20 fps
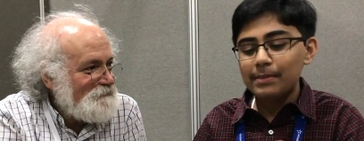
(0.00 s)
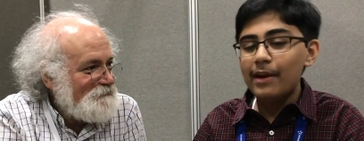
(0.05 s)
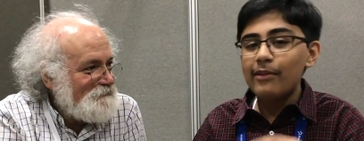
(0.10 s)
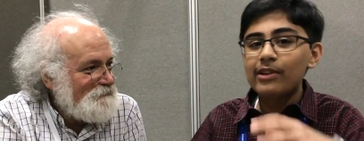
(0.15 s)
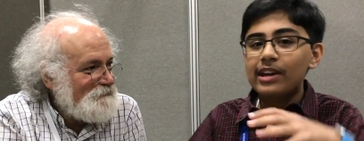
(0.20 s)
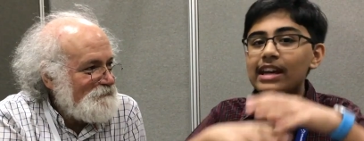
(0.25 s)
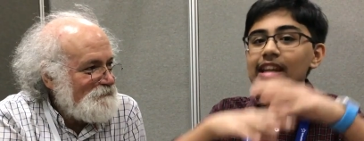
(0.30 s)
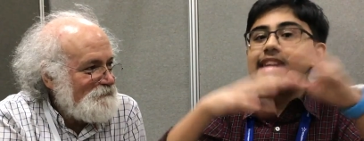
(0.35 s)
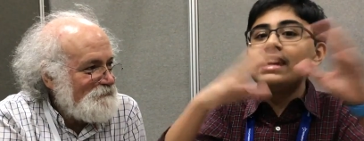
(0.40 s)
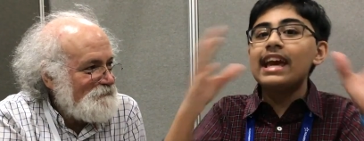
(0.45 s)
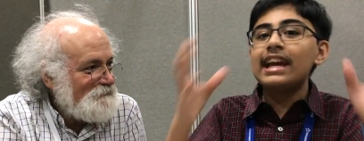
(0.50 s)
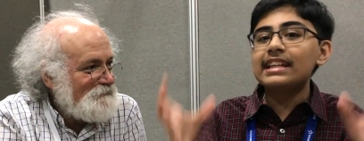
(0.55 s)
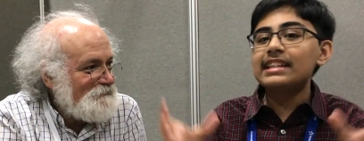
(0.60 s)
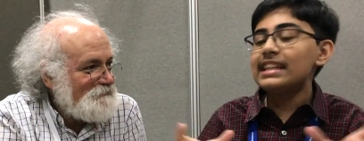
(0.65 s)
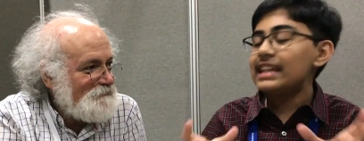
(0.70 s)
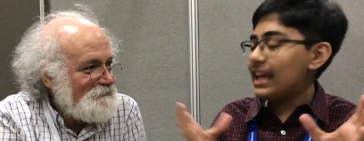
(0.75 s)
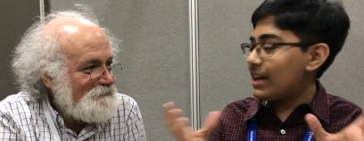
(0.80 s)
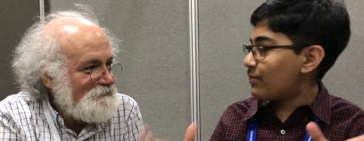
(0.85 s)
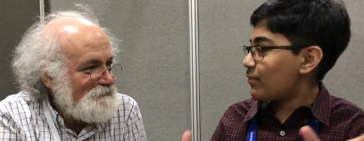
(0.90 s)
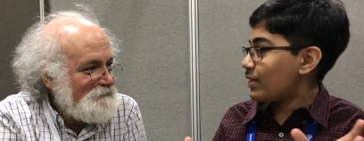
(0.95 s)
Speaker 1: about
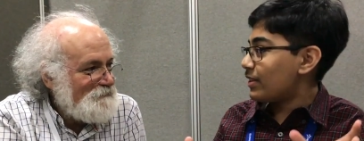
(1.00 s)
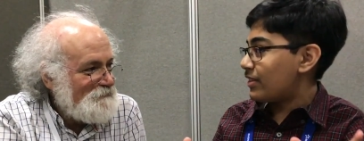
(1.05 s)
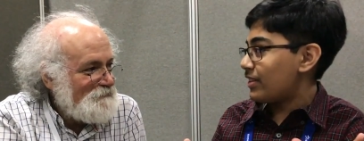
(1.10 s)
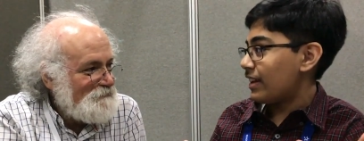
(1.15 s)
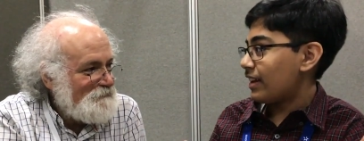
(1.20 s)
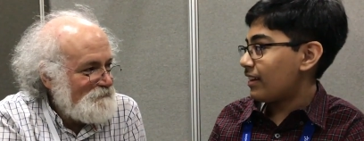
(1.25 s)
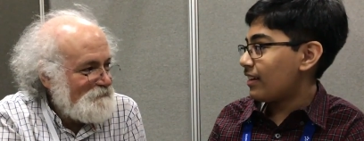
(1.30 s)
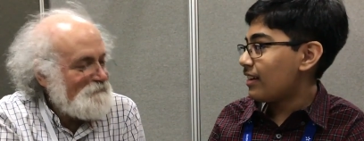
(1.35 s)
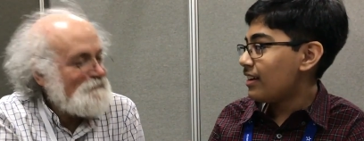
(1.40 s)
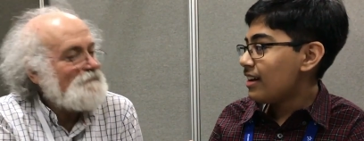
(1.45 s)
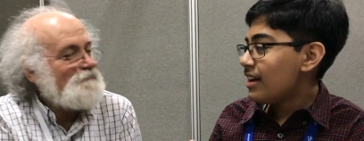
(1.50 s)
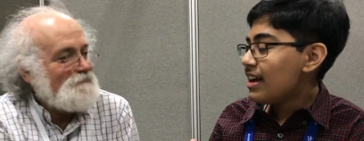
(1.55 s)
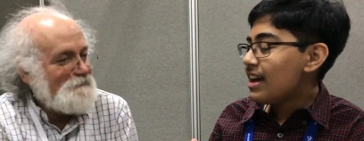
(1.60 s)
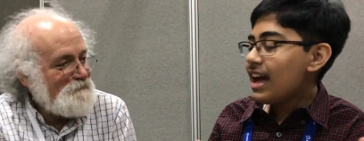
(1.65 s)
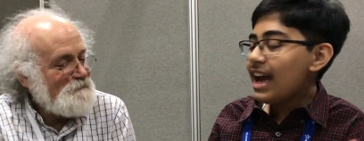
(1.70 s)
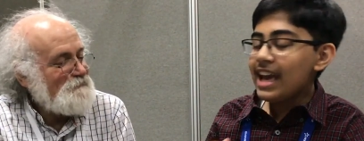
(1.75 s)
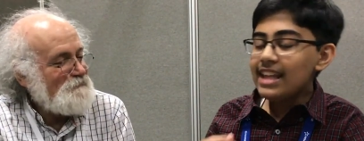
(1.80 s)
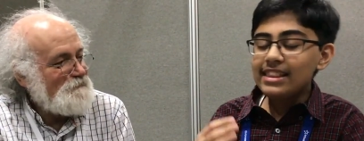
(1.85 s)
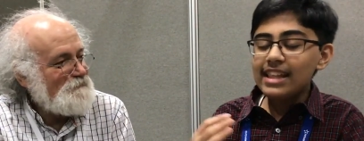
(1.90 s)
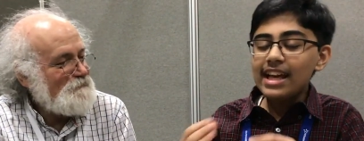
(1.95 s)
connecting everything.
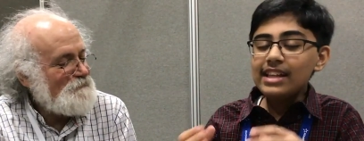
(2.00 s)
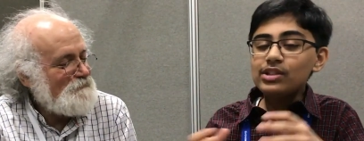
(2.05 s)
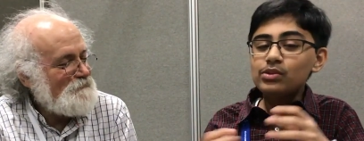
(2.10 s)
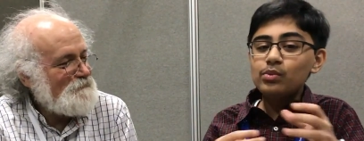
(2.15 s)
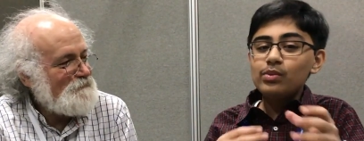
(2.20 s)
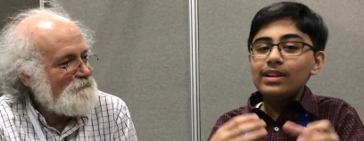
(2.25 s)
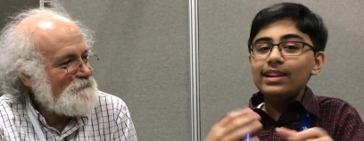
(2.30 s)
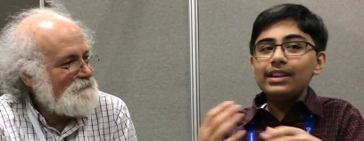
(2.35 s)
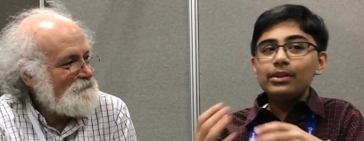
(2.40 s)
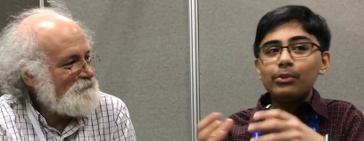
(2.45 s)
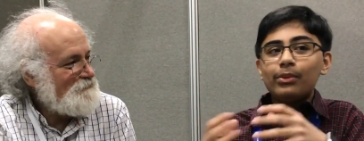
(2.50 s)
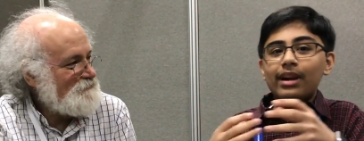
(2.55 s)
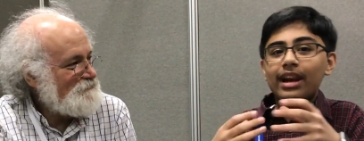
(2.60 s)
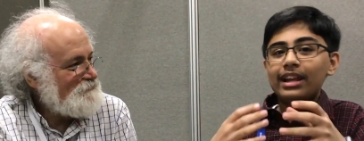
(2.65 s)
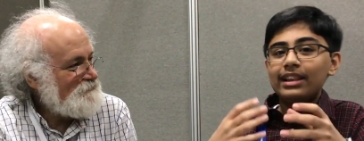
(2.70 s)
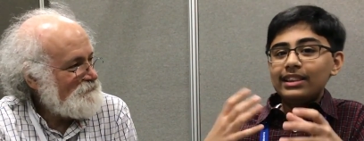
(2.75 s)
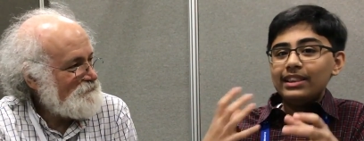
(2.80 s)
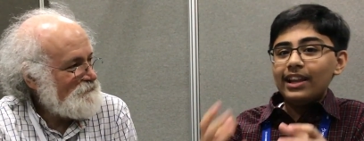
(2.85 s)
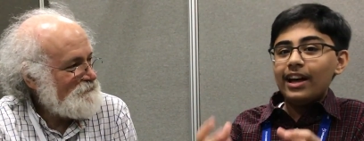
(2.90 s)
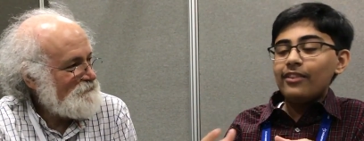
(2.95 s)
And that's really what
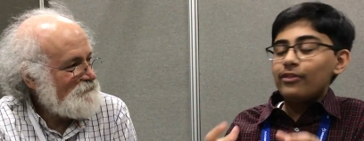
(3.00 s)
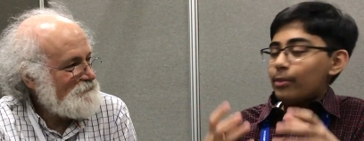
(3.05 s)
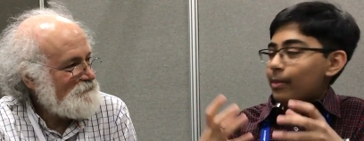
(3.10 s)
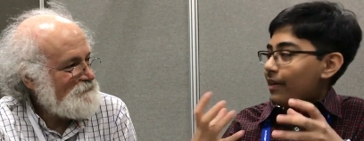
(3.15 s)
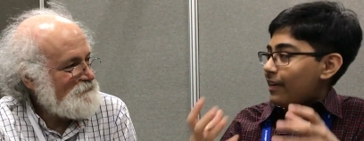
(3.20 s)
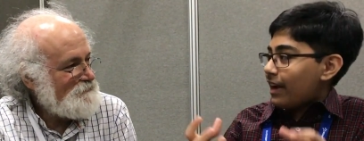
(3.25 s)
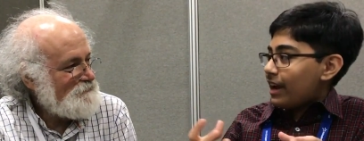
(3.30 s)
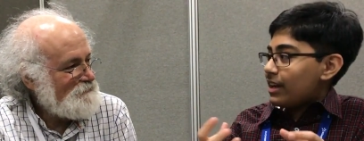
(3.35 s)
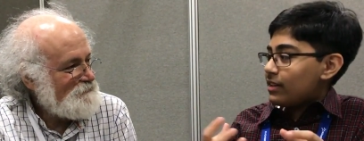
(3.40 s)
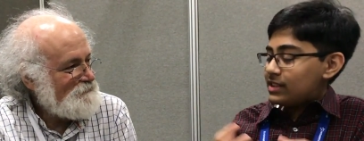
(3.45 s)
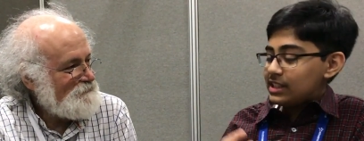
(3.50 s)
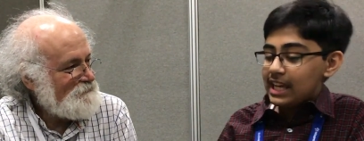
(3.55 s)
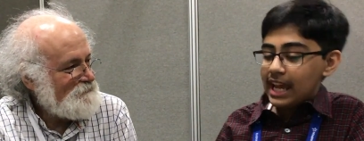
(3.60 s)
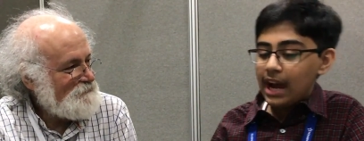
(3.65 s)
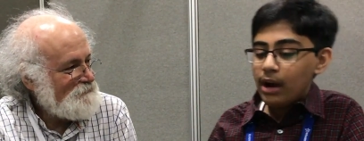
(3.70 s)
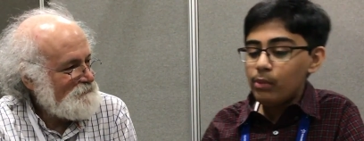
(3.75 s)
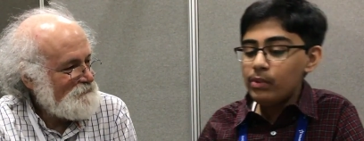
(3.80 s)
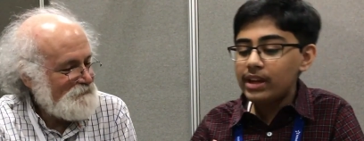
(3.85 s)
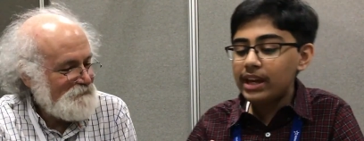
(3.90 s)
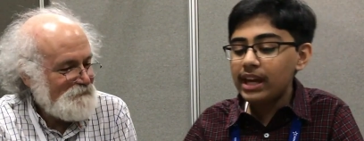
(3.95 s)
I love about IoT,
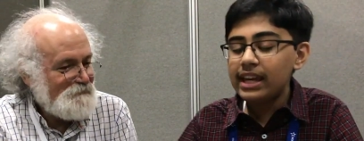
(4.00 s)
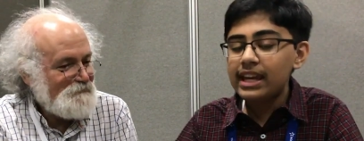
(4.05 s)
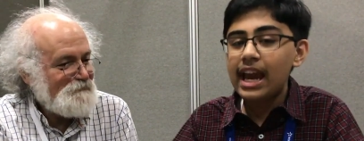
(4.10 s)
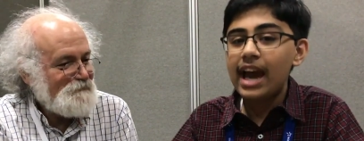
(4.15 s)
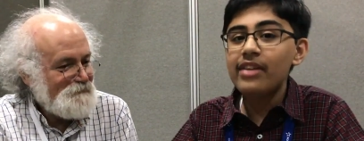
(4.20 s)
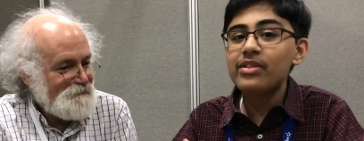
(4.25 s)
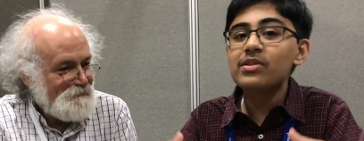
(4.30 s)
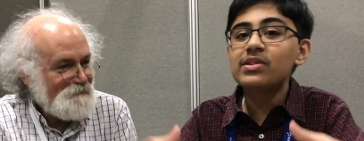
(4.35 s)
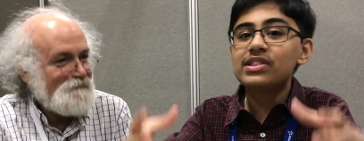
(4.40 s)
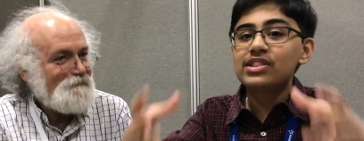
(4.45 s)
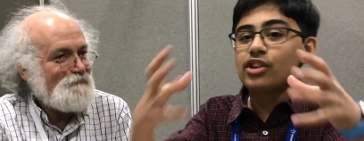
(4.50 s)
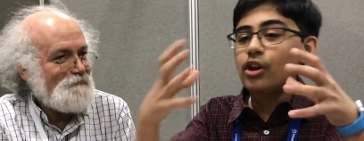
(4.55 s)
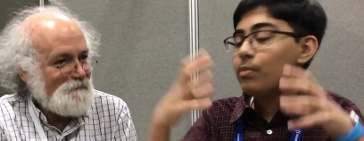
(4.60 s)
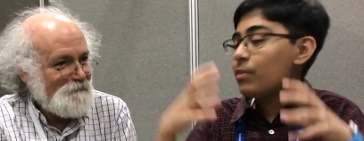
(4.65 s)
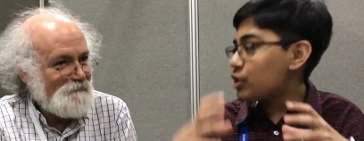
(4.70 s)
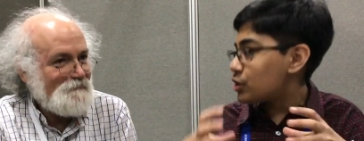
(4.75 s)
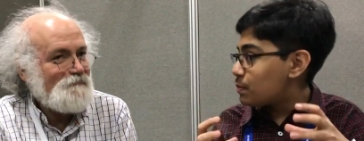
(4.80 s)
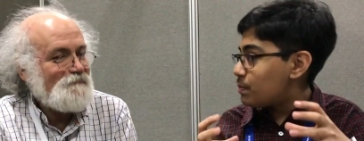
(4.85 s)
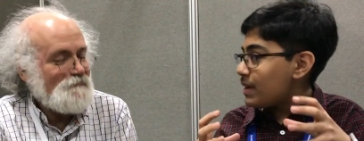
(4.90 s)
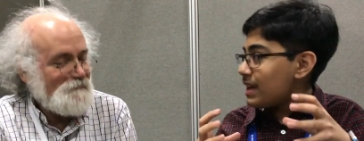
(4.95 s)
how we can gather so
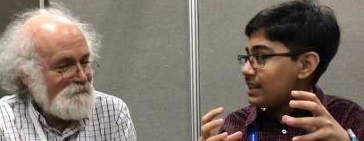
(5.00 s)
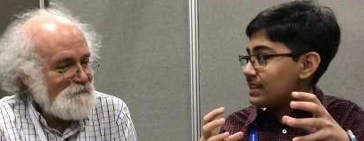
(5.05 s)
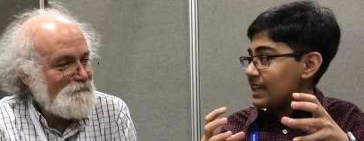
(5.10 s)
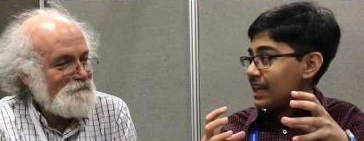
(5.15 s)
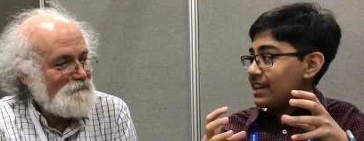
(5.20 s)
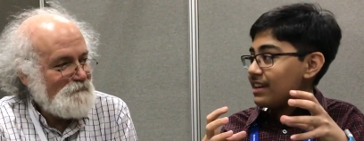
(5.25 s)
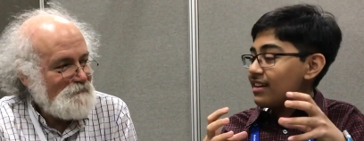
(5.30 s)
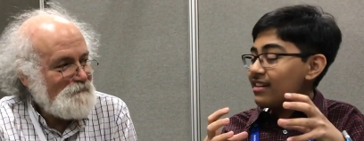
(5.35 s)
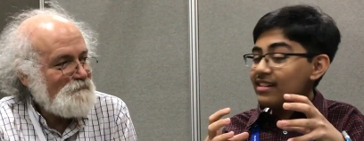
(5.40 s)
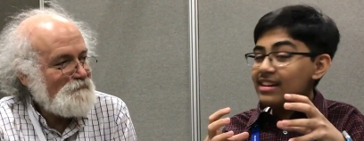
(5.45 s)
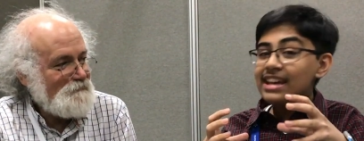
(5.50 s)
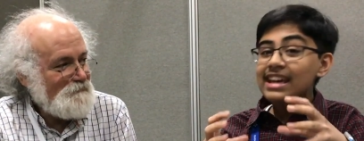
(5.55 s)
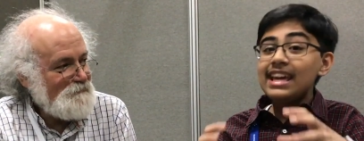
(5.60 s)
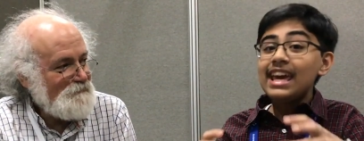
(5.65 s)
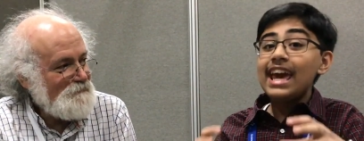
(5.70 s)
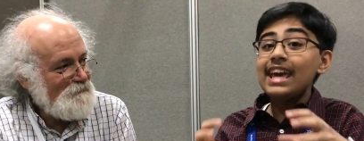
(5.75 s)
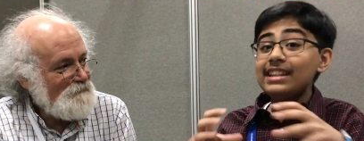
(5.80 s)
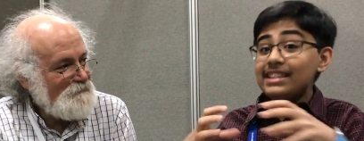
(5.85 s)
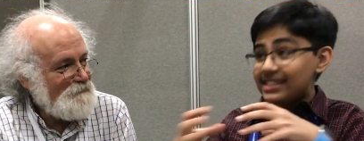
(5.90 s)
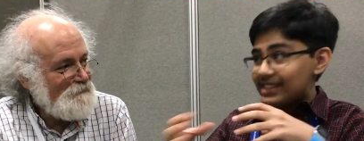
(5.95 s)
much big data.
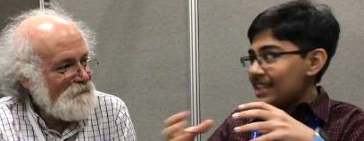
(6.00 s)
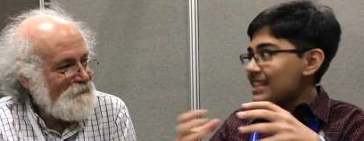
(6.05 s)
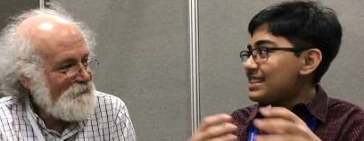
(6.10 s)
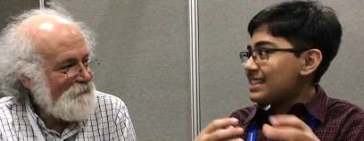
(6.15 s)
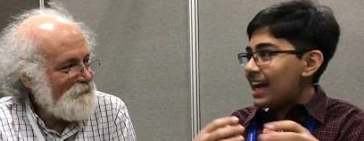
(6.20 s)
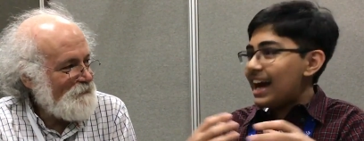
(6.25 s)
And since